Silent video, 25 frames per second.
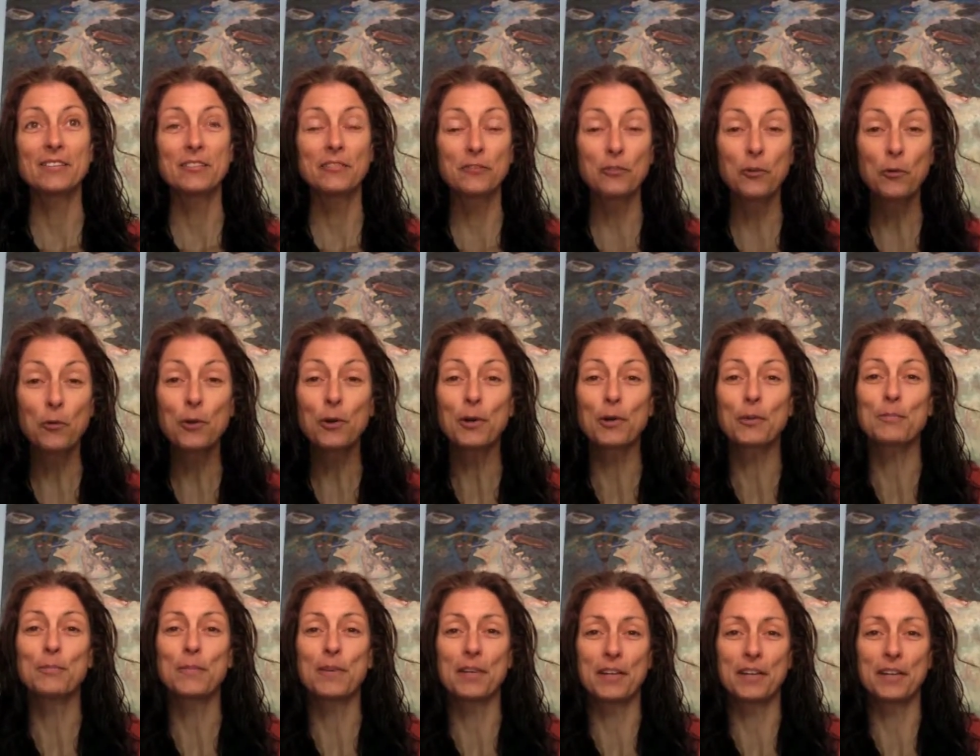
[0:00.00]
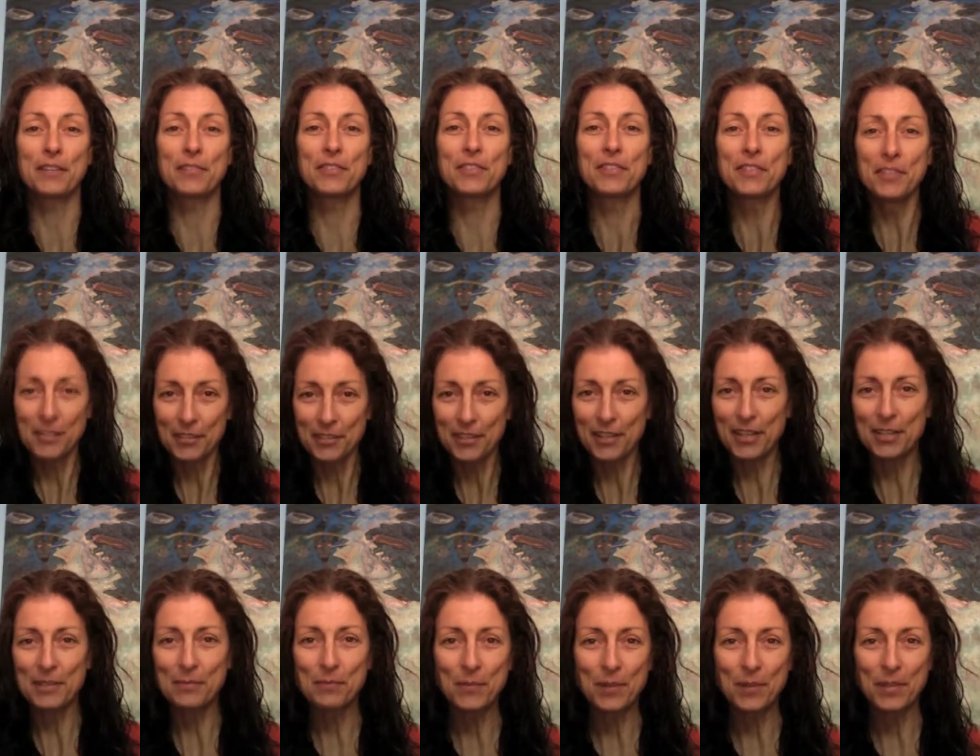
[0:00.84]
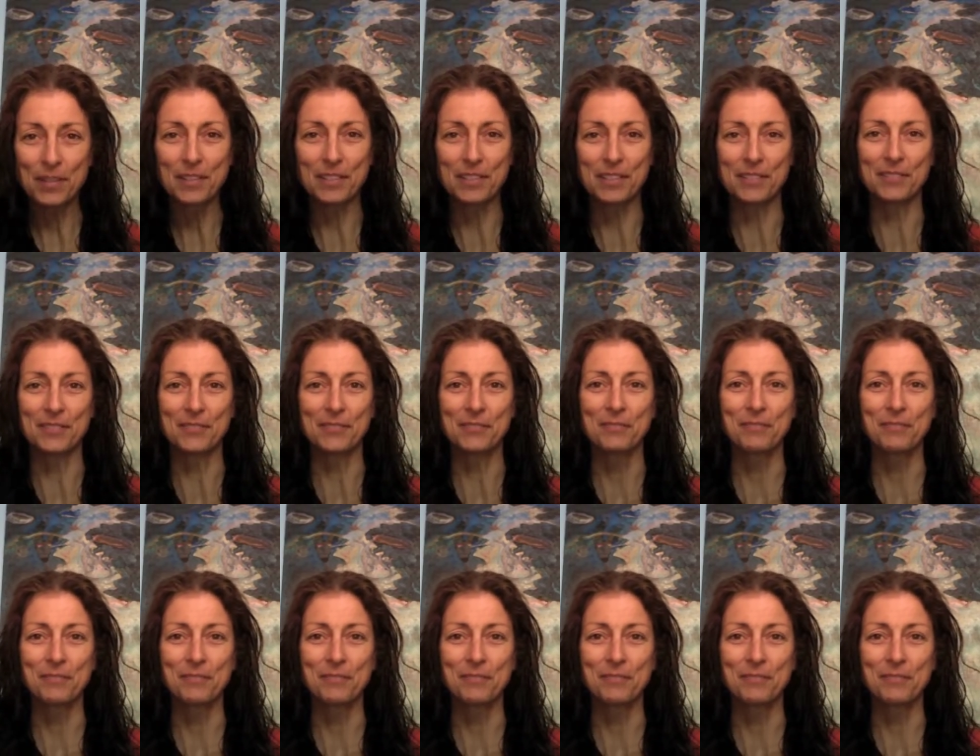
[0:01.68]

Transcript: form of the Divine Mother.